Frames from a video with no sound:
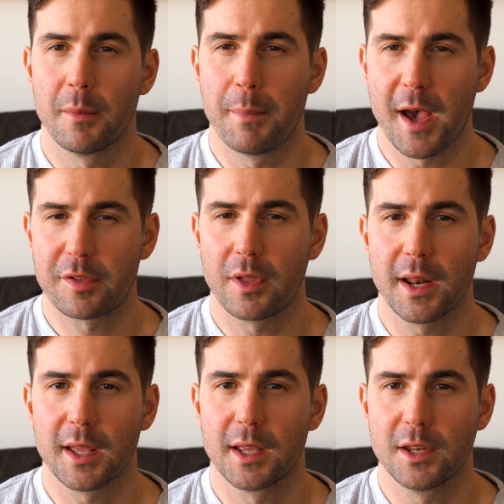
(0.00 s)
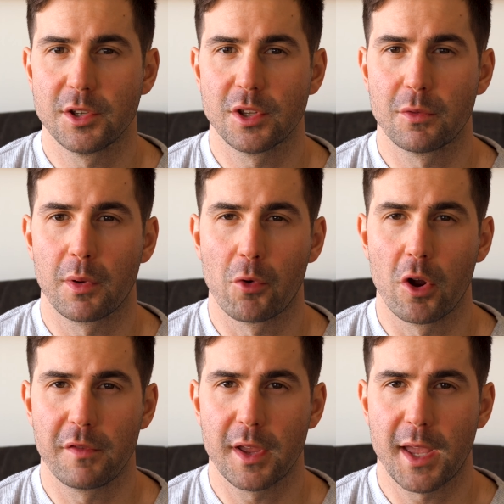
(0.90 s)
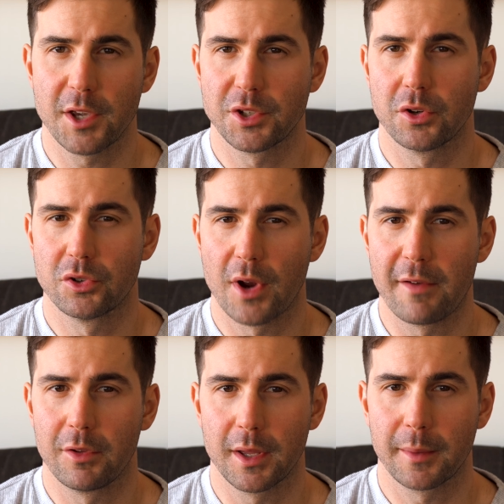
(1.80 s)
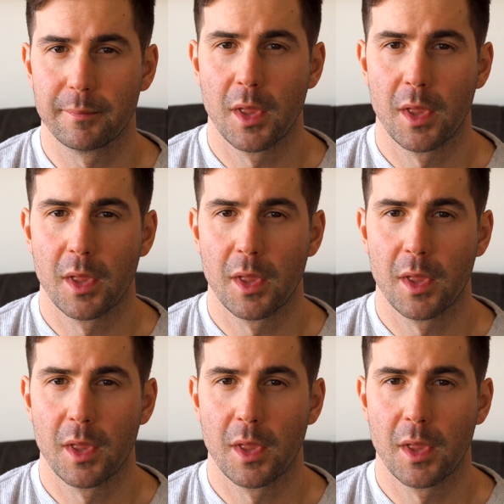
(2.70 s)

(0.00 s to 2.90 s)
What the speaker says: best lighting conditions when we're on vacation or traveling.